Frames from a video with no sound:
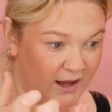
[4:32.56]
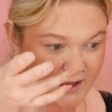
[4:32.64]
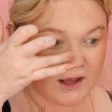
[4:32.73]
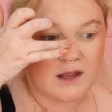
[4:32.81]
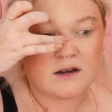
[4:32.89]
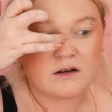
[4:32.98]

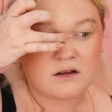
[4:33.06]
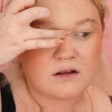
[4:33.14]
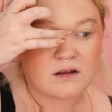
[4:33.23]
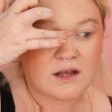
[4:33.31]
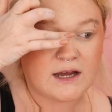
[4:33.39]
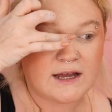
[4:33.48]
and
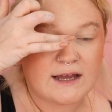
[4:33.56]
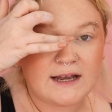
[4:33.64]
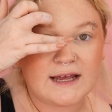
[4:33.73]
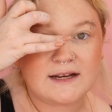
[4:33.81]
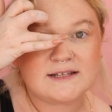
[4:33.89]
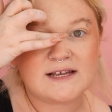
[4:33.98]
I
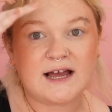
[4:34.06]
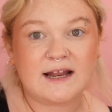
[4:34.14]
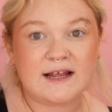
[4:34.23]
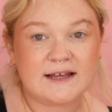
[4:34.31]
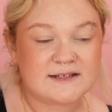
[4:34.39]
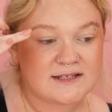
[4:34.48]
like to
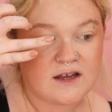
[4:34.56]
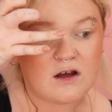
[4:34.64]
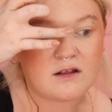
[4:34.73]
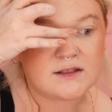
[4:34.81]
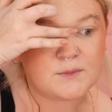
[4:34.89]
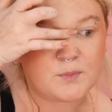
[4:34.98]
highlight
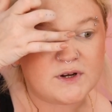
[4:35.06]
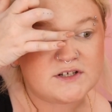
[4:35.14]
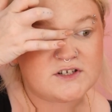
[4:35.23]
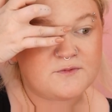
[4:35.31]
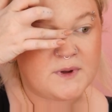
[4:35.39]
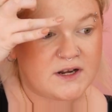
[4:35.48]
on the
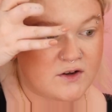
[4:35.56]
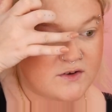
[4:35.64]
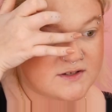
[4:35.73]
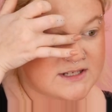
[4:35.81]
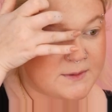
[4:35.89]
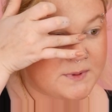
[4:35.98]
bridge of my
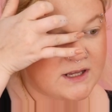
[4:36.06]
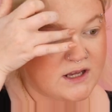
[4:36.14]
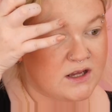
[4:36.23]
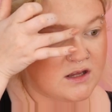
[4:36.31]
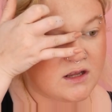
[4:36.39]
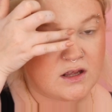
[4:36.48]
nose up here